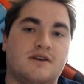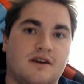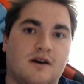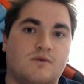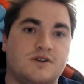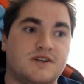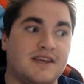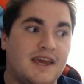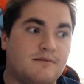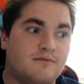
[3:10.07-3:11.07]
uh, which
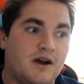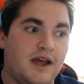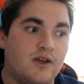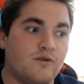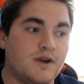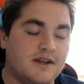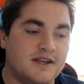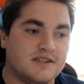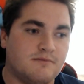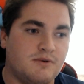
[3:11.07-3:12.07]
again uh, Elden Ring is
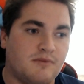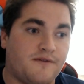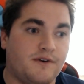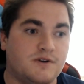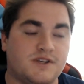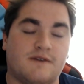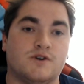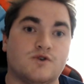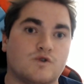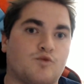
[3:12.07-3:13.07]
gonna be my first ever
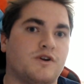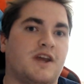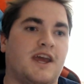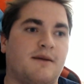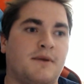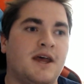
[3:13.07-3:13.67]
Soulsborne game,